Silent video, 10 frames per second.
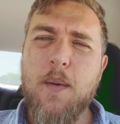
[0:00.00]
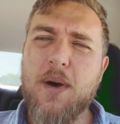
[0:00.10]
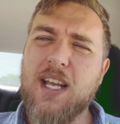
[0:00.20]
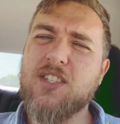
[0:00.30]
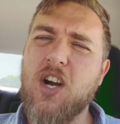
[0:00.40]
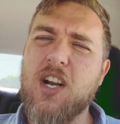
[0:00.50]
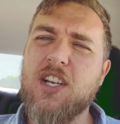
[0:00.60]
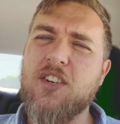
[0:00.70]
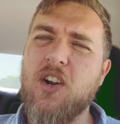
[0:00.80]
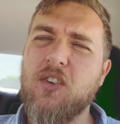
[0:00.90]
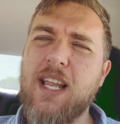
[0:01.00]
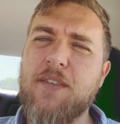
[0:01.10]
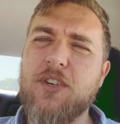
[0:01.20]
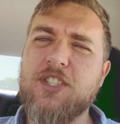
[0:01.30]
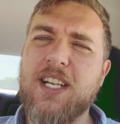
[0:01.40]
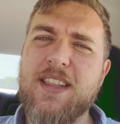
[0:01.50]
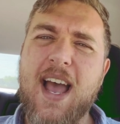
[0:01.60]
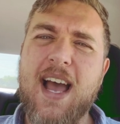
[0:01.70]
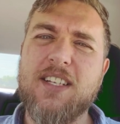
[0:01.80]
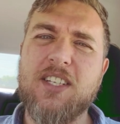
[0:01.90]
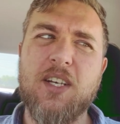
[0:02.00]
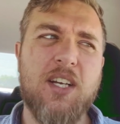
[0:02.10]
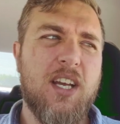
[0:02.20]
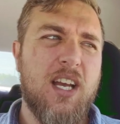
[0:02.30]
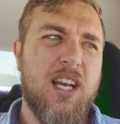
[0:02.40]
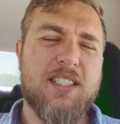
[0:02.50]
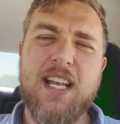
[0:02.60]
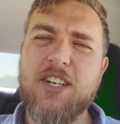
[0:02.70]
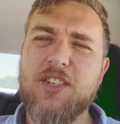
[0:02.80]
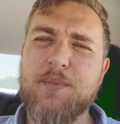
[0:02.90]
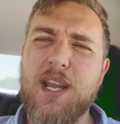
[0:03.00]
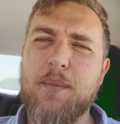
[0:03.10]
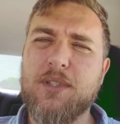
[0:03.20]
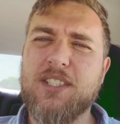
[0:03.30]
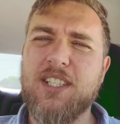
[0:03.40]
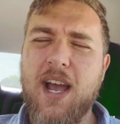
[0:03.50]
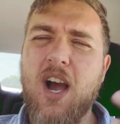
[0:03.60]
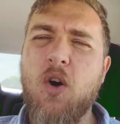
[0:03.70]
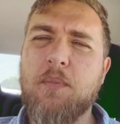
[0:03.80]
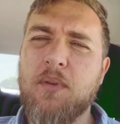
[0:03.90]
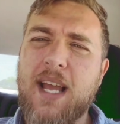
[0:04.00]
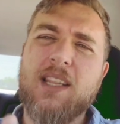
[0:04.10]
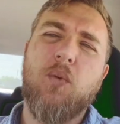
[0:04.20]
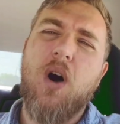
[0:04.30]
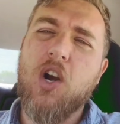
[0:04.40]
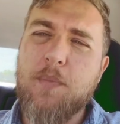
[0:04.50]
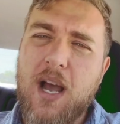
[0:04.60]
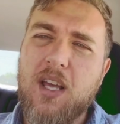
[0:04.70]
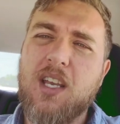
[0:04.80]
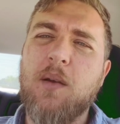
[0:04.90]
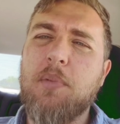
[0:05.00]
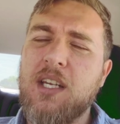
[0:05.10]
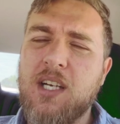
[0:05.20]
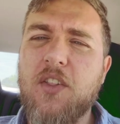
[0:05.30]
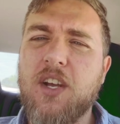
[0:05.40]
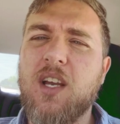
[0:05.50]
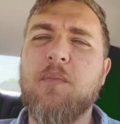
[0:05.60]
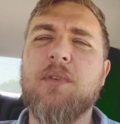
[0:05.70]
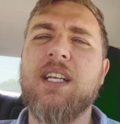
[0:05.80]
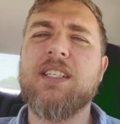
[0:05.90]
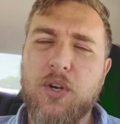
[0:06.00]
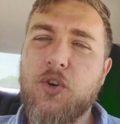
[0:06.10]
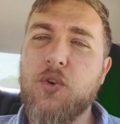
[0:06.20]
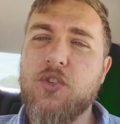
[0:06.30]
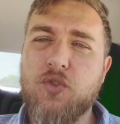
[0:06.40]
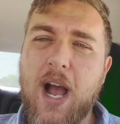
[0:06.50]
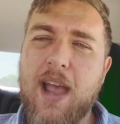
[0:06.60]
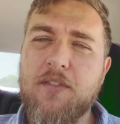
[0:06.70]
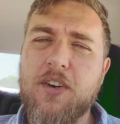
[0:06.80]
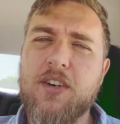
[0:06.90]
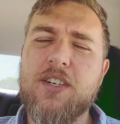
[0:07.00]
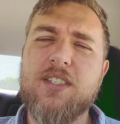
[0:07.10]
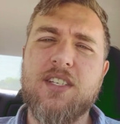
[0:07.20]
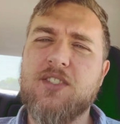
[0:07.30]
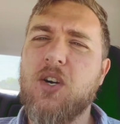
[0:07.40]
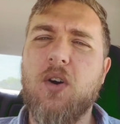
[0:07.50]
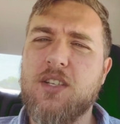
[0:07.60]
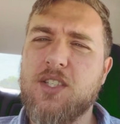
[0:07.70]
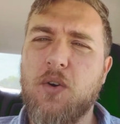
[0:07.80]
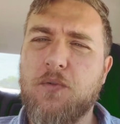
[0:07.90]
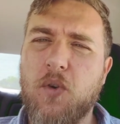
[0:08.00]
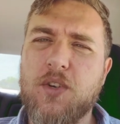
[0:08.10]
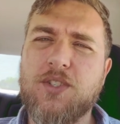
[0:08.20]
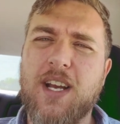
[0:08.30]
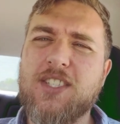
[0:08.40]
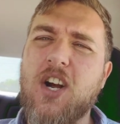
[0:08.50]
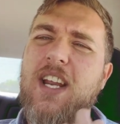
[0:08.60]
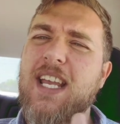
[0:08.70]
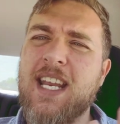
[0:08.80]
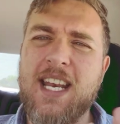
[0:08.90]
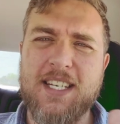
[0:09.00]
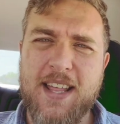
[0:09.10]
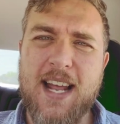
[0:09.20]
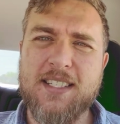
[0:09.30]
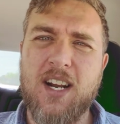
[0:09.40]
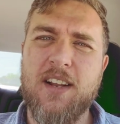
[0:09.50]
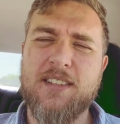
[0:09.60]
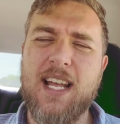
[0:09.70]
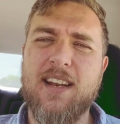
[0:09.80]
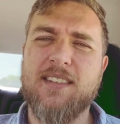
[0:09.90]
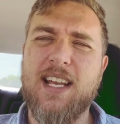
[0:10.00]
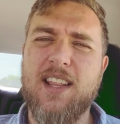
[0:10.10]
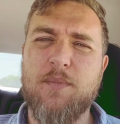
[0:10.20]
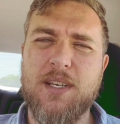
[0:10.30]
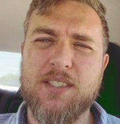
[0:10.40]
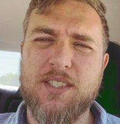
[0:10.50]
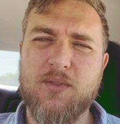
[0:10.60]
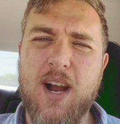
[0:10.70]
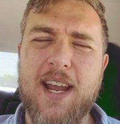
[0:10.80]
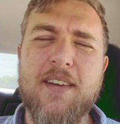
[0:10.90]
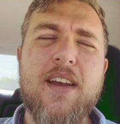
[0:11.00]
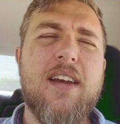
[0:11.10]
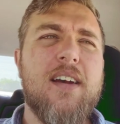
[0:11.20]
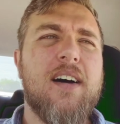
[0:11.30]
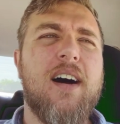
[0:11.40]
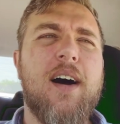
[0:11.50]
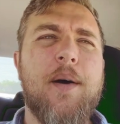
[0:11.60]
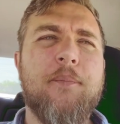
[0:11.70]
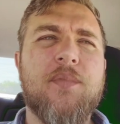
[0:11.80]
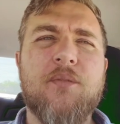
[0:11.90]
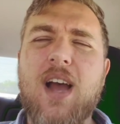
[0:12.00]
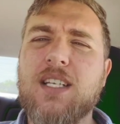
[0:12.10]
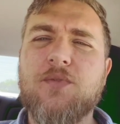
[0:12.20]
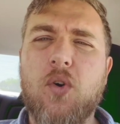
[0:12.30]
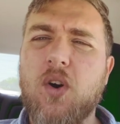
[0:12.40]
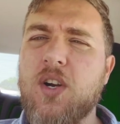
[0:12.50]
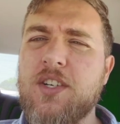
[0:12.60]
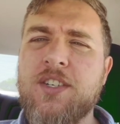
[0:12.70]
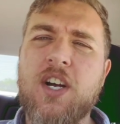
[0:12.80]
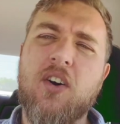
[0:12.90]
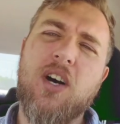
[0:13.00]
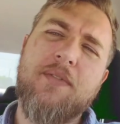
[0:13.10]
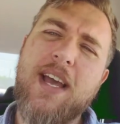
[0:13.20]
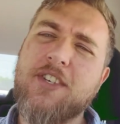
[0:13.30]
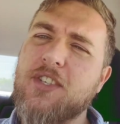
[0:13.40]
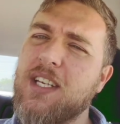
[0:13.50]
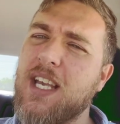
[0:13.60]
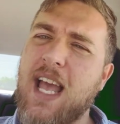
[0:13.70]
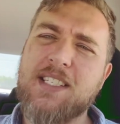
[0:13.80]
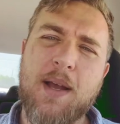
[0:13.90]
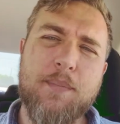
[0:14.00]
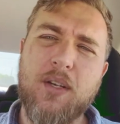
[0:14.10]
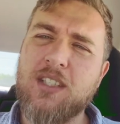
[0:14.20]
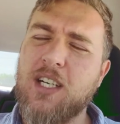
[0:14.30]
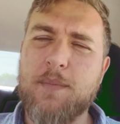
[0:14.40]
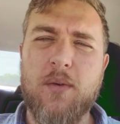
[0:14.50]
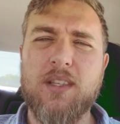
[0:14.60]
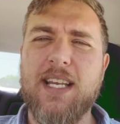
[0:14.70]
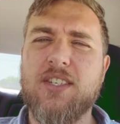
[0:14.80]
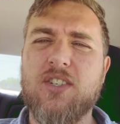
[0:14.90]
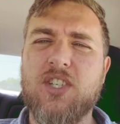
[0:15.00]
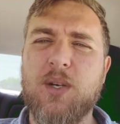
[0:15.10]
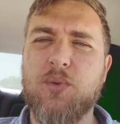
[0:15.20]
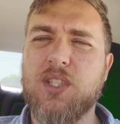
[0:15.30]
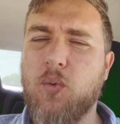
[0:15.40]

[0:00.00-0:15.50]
But I started, leveraging that to essentially be able to help like the Water Pallet company and other companies recruit drivers and so on and so forth. So I started getting into that side of the business, right? Fast forward, eventually as I'm building up my relationship with the